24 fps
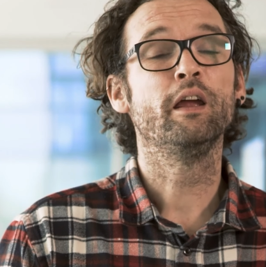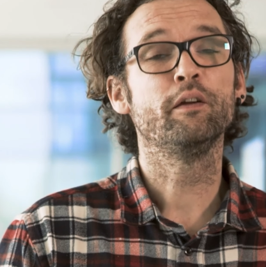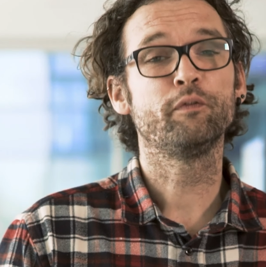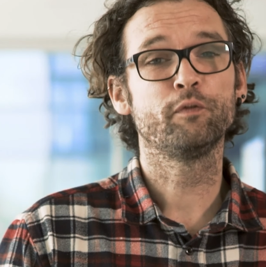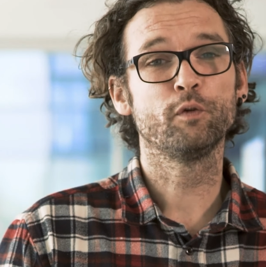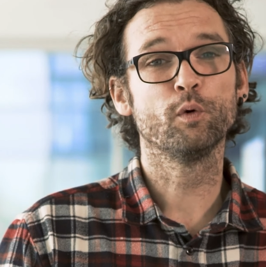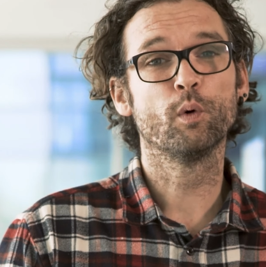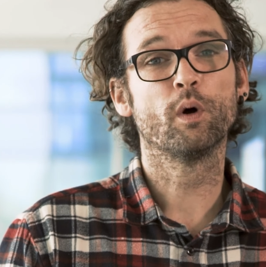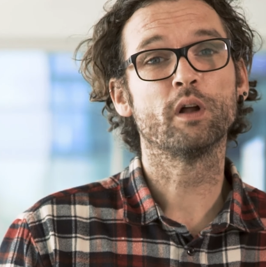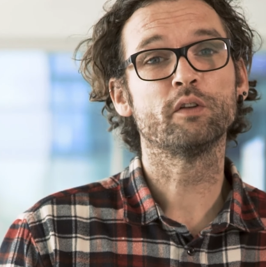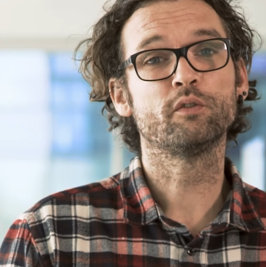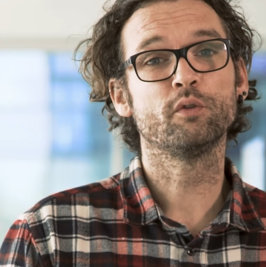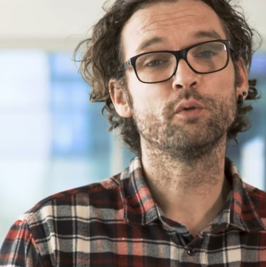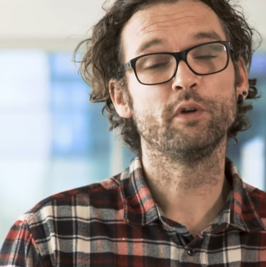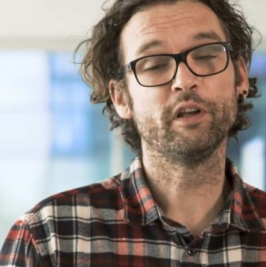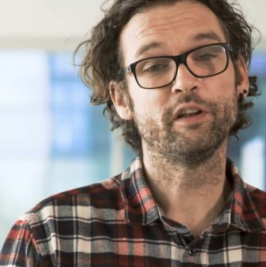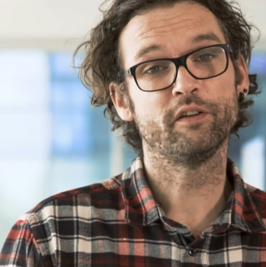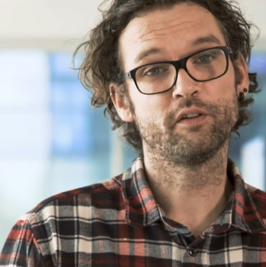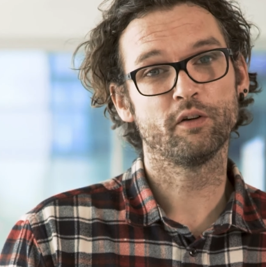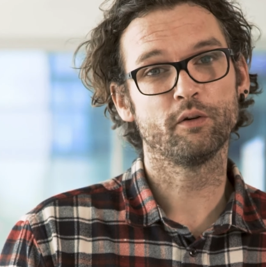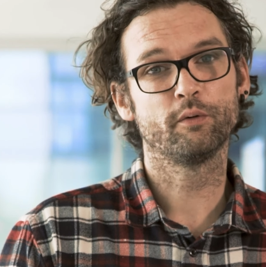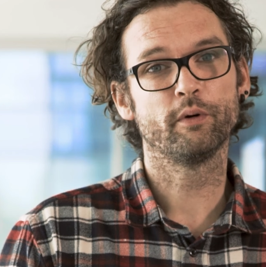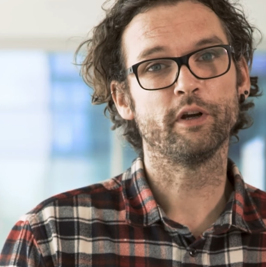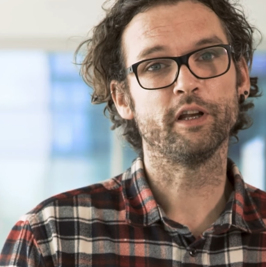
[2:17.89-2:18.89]
If you want to
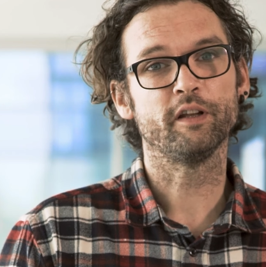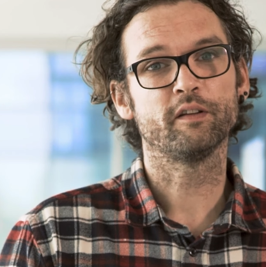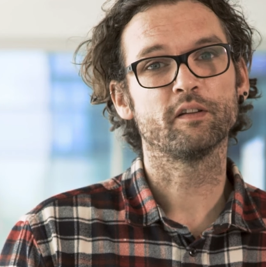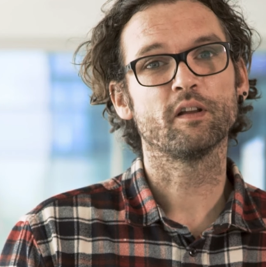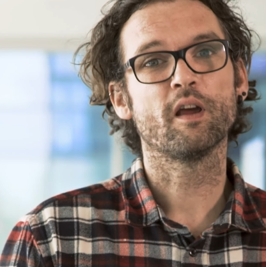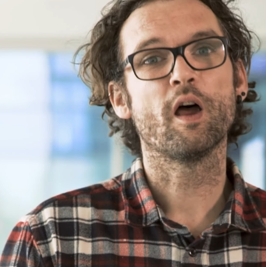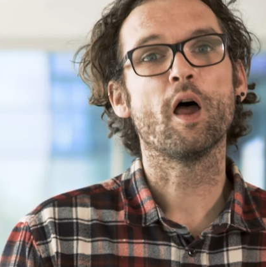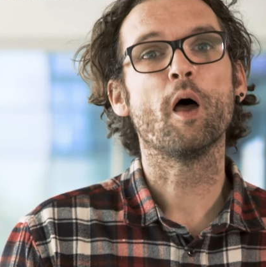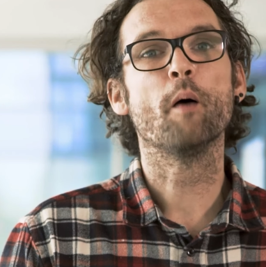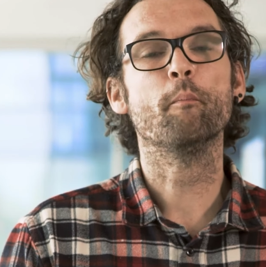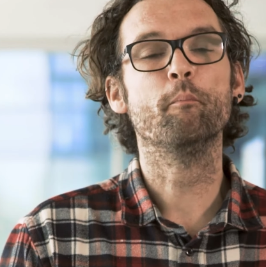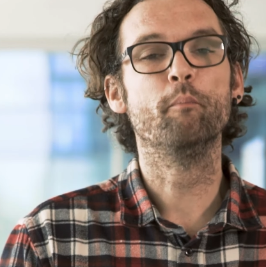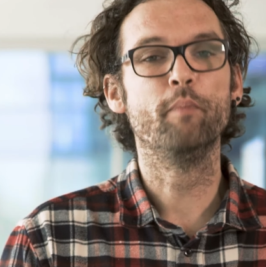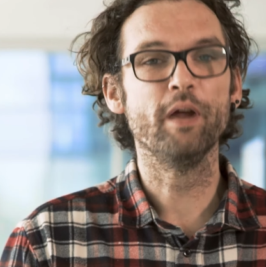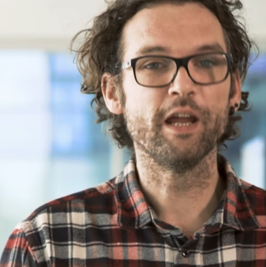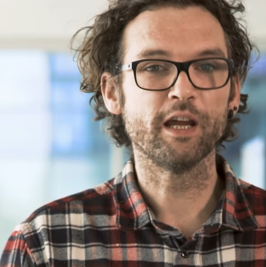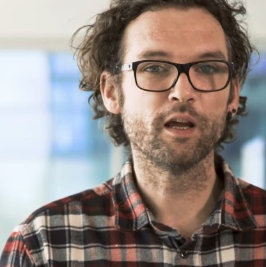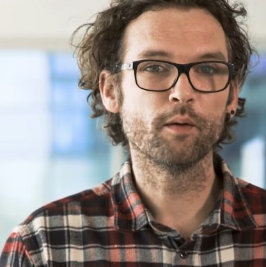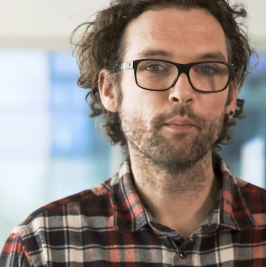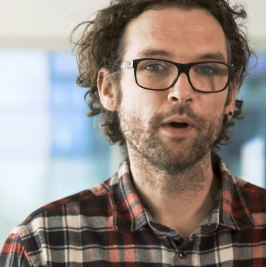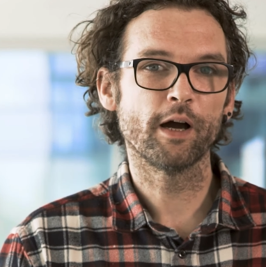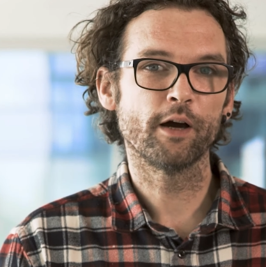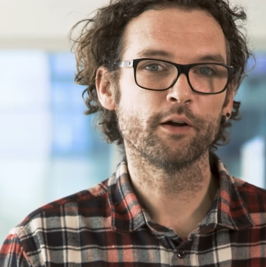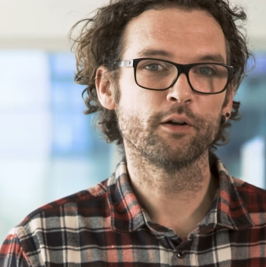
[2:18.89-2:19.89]
integrate a
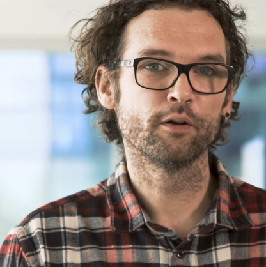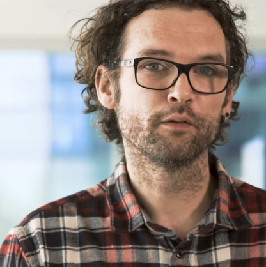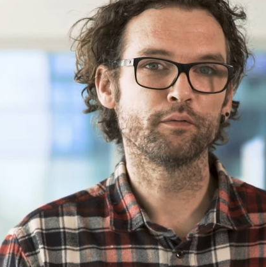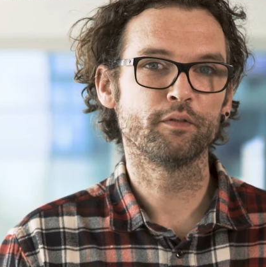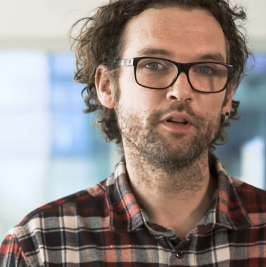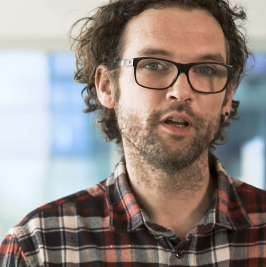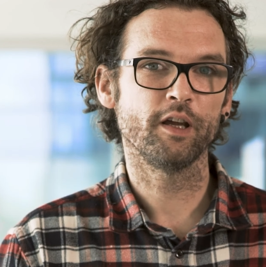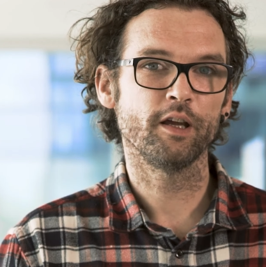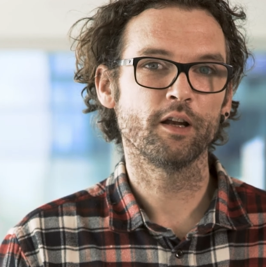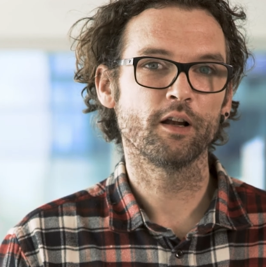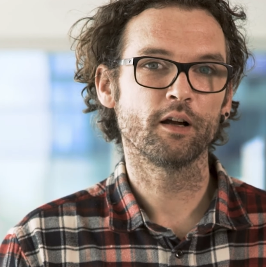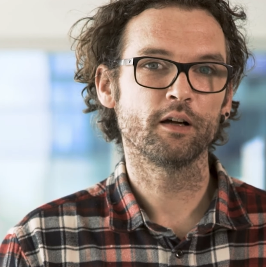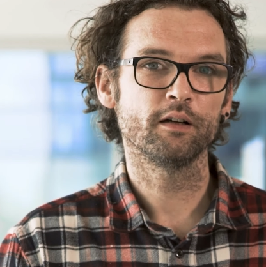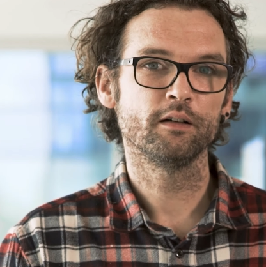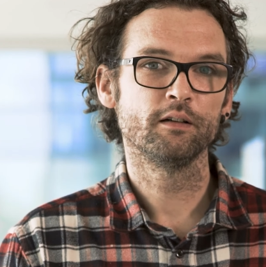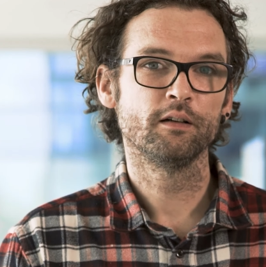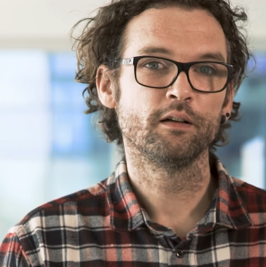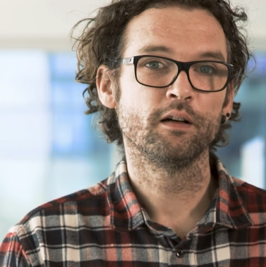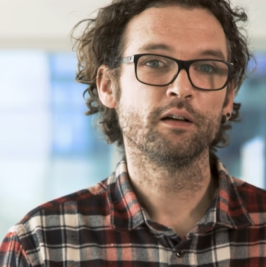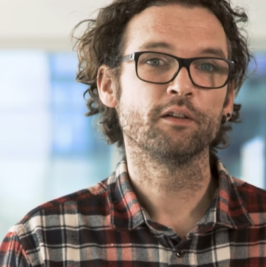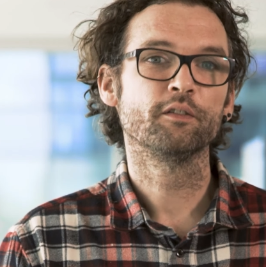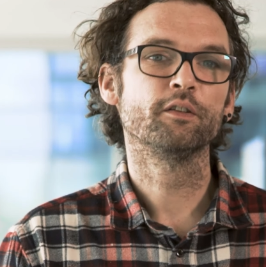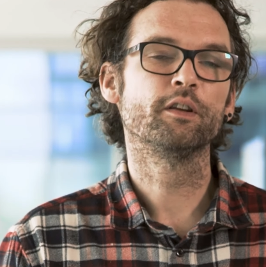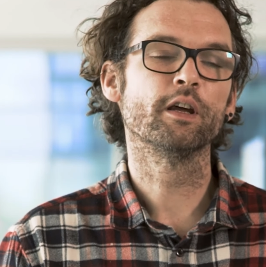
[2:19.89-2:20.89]
big amount of data,
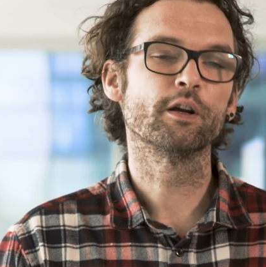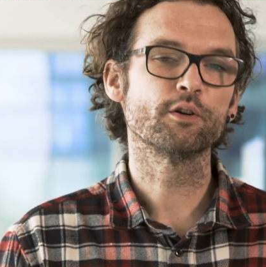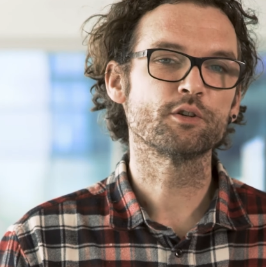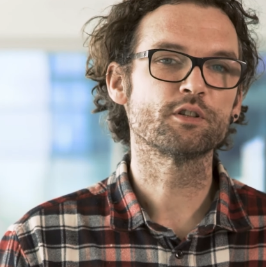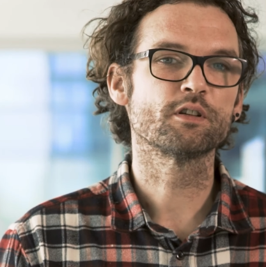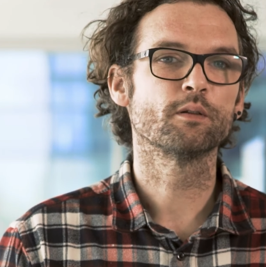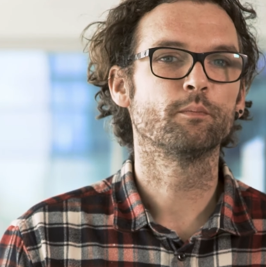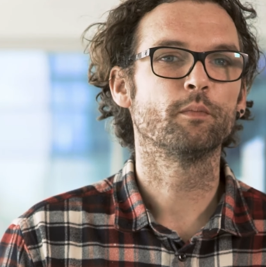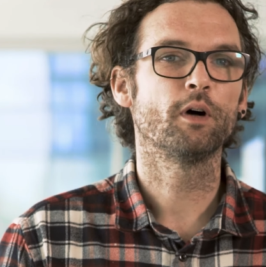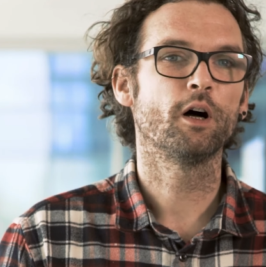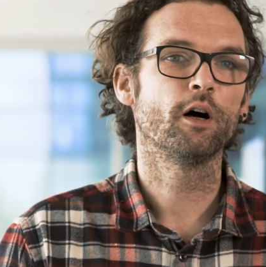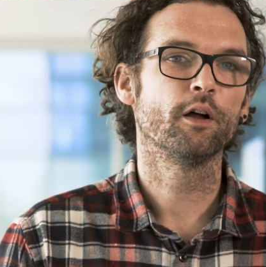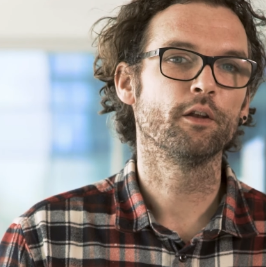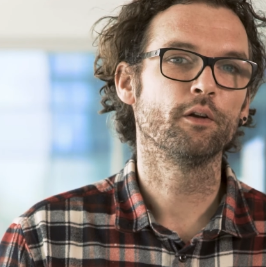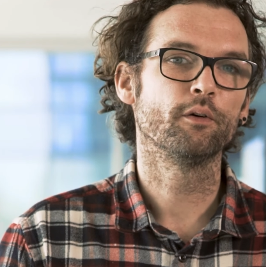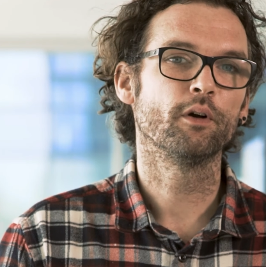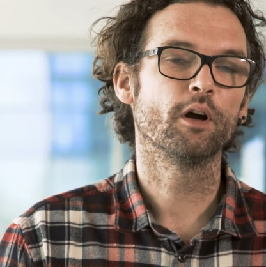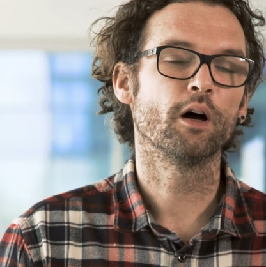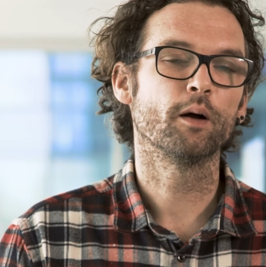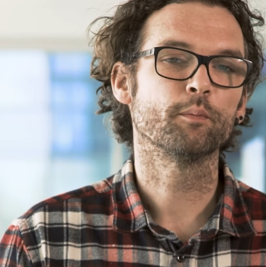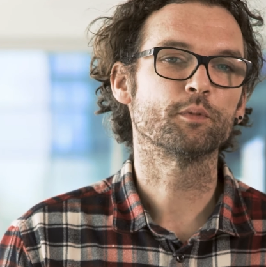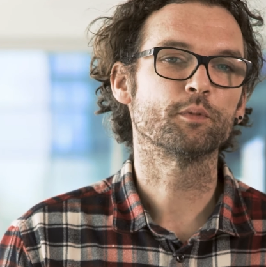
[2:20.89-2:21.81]
there's some other